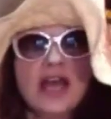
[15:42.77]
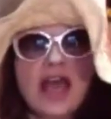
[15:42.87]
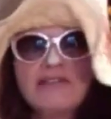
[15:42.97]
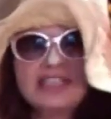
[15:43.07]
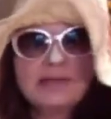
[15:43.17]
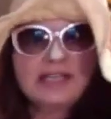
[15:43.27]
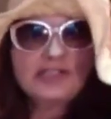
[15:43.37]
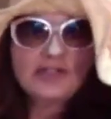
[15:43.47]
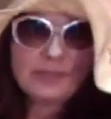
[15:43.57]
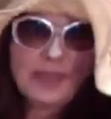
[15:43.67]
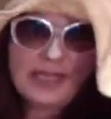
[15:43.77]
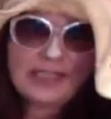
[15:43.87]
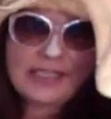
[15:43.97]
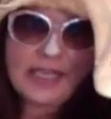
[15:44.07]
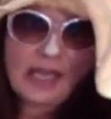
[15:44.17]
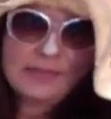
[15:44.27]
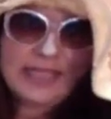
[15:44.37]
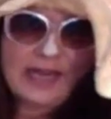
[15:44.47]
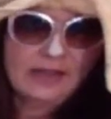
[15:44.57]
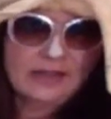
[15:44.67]
every time I do this painting, it comes
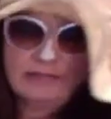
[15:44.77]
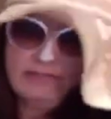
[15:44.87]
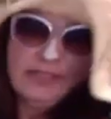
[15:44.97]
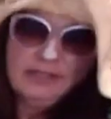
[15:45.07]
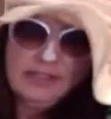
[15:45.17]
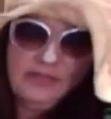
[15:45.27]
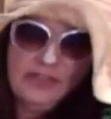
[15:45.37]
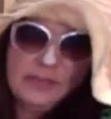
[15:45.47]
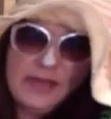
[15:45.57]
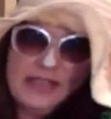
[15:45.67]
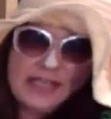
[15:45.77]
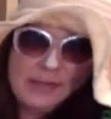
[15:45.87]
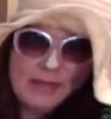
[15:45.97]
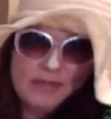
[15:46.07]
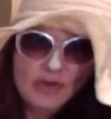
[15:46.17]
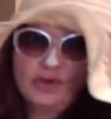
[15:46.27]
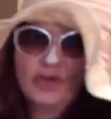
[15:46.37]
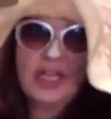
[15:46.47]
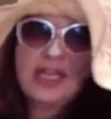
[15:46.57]
out a little different. Depends on my mood.